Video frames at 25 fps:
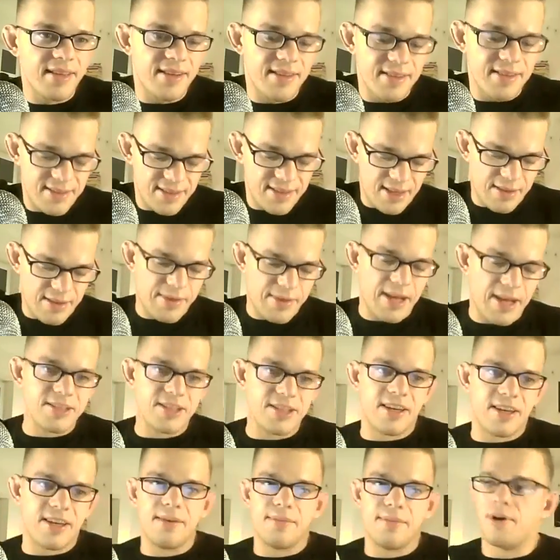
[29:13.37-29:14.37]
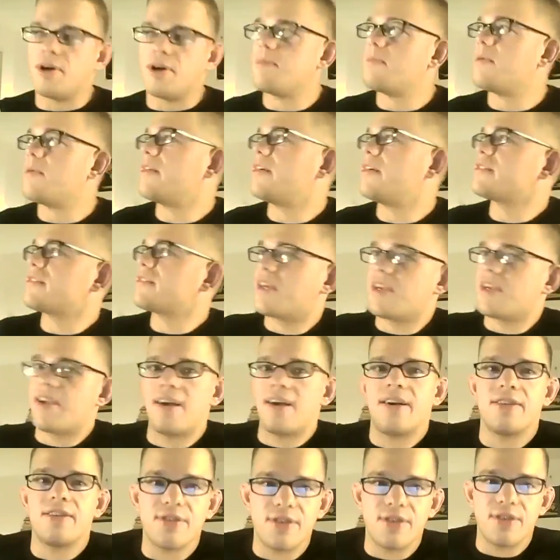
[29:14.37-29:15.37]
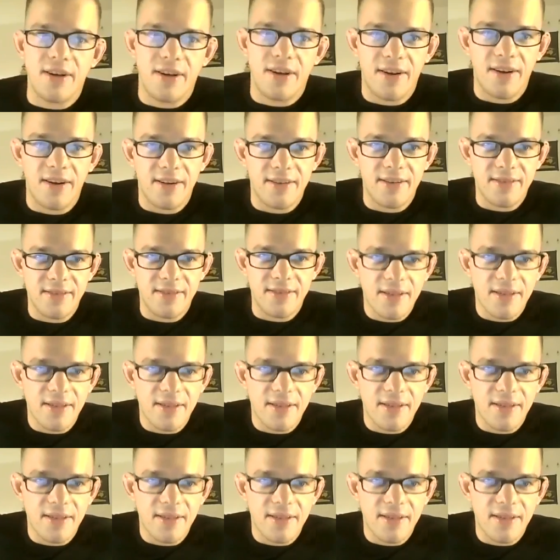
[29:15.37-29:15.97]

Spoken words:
like a magic 8 ball, but there's like 100 cards.